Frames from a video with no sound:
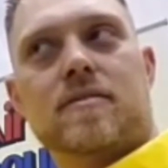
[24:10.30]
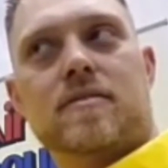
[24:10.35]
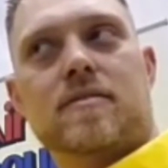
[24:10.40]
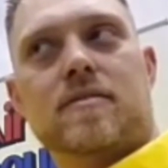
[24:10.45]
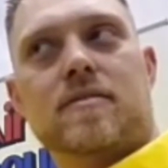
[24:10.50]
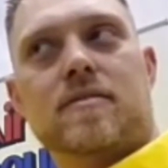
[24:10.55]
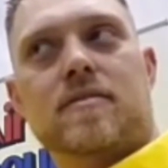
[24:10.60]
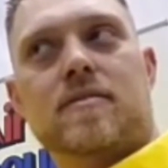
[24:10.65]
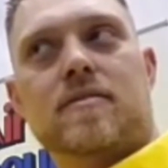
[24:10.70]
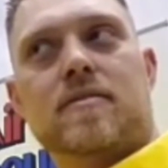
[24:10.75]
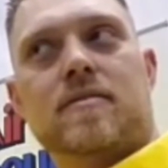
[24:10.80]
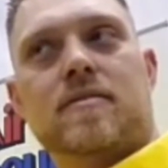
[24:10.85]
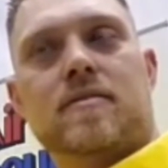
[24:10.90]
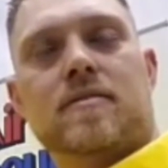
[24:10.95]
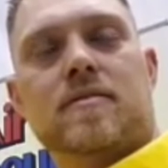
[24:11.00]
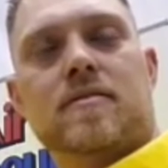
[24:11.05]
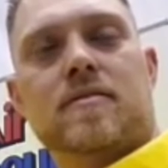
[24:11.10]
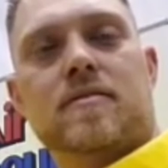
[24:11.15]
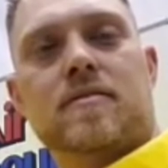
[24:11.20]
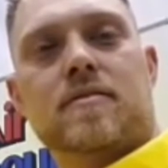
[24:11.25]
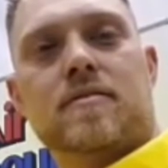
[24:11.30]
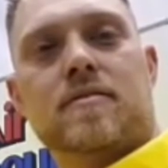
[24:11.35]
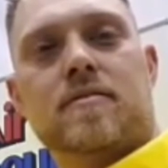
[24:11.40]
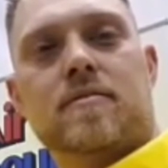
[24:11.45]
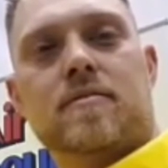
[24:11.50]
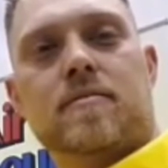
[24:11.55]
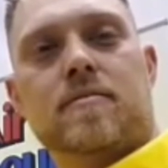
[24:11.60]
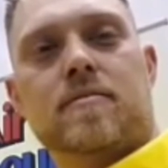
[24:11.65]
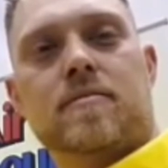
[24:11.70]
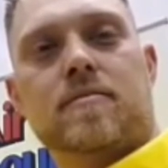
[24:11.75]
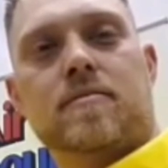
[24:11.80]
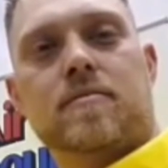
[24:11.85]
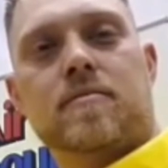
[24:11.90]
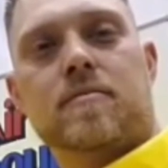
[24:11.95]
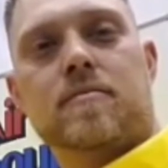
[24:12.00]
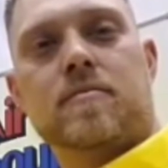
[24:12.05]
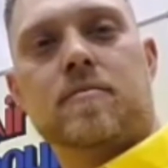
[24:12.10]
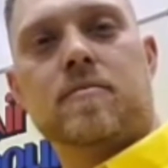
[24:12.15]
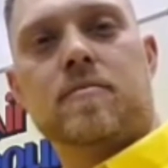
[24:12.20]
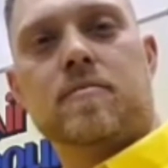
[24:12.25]

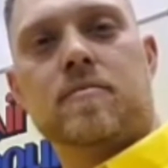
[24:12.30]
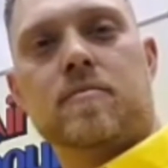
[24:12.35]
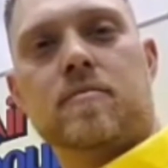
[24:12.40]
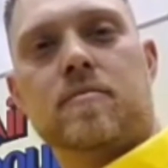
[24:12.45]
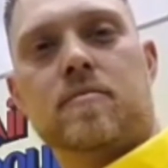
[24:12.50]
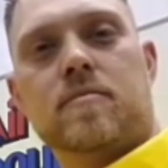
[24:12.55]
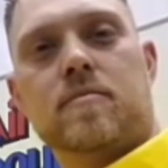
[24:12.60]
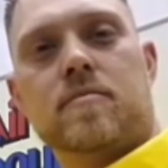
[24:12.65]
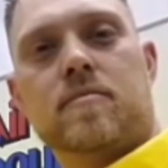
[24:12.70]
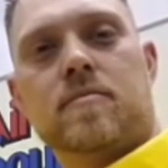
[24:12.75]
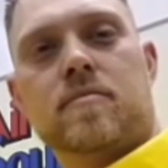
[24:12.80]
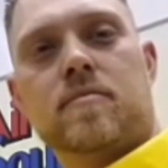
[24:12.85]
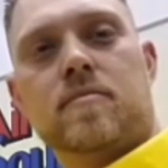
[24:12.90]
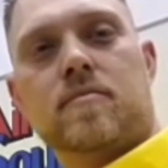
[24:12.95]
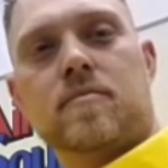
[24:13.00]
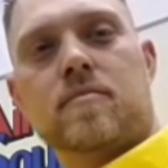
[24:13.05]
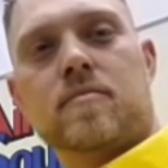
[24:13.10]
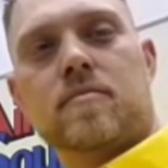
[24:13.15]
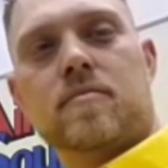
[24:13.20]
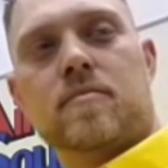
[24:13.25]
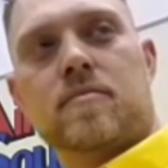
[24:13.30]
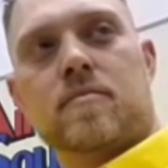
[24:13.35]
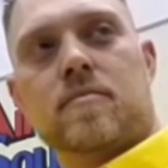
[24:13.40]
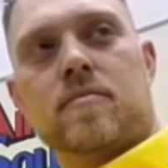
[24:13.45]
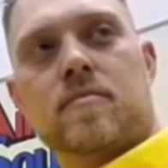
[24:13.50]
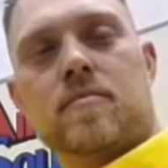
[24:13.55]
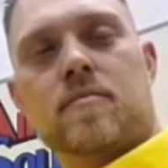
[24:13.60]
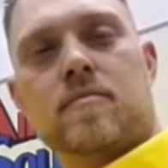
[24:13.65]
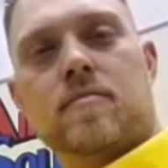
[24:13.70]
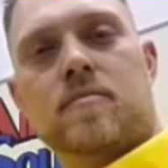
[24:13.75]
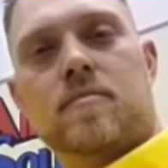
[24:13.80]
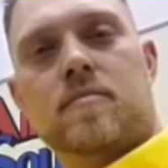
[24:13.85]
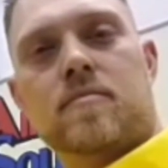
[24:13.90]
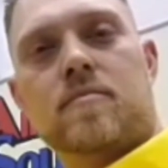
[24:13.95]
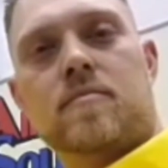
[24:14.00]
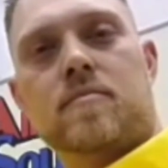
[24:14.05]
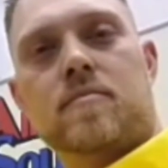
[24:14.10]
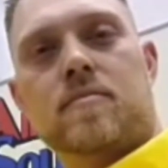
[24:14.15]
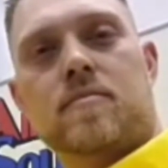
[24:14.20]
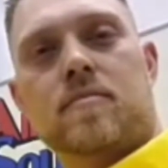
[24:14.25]

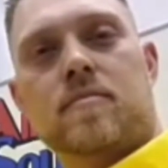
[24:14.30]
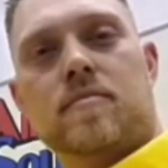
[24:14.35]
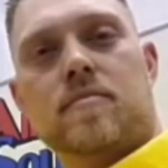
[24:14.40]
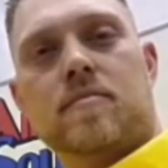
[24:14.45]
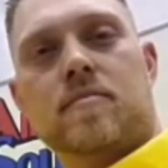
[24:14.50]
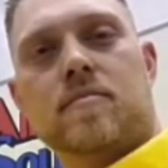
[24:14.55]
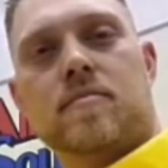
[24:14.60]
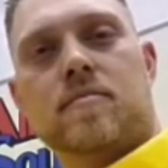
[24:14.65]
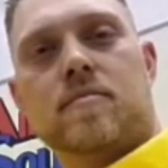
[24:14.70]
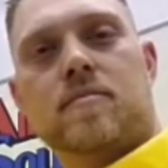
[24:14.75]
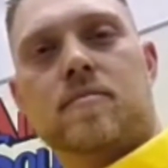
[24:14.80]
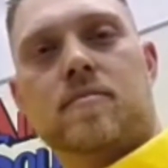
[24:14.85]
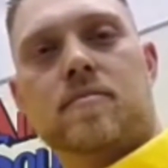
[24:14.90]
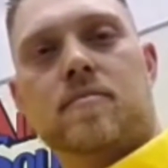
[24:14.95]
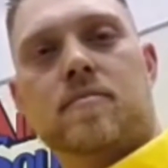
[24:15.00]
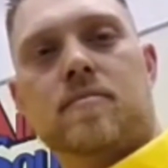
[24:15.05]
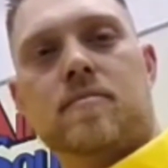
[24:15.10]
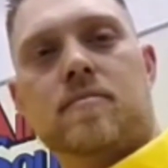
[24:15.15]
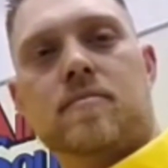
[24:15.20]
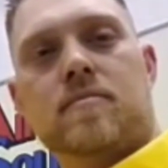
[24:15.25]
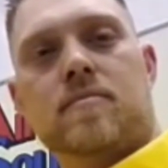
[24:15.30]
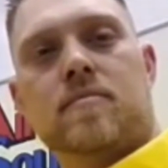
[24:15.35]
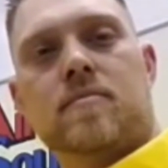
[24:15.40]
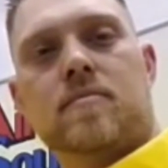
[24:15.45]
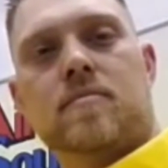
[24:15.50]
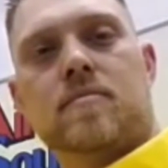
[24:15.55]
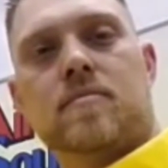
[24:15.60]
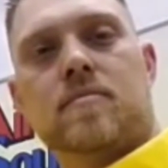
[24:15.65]
The person shown says nothing.